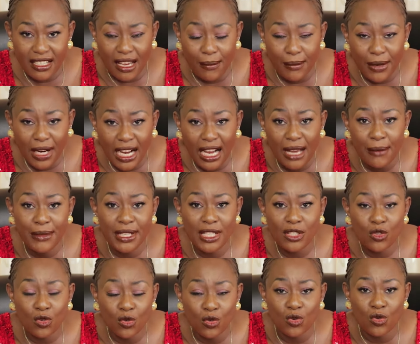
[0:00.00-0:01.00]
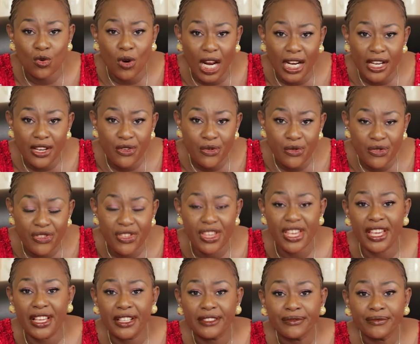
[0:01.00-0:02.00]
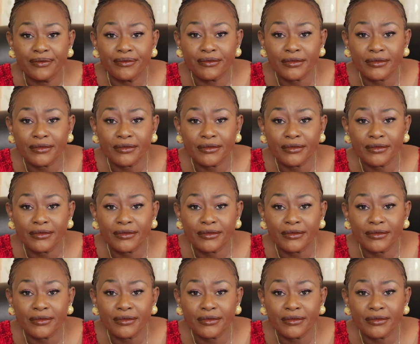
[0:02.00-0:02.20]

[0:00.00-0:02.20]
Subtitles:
I'm coming to do a new thing